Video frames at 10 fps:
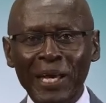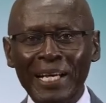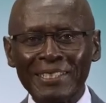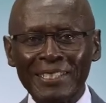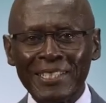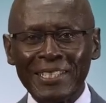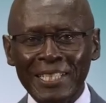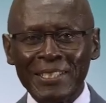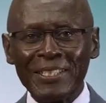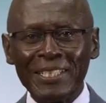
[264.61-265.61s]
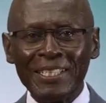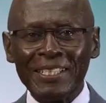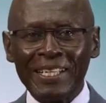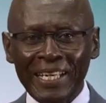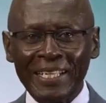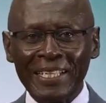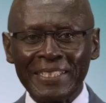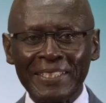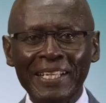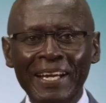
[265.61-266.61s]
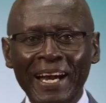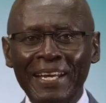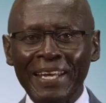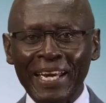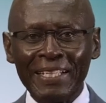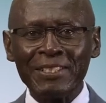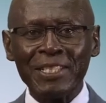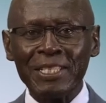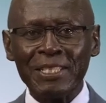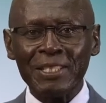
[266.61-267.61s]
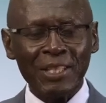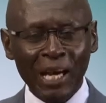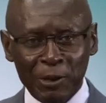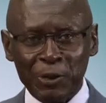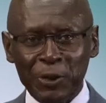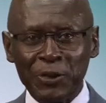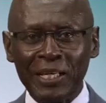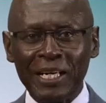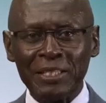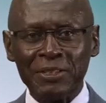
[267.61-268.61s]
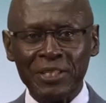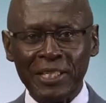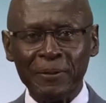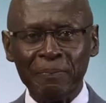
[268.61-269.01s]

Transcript: and 60 clinics and health centers across the country.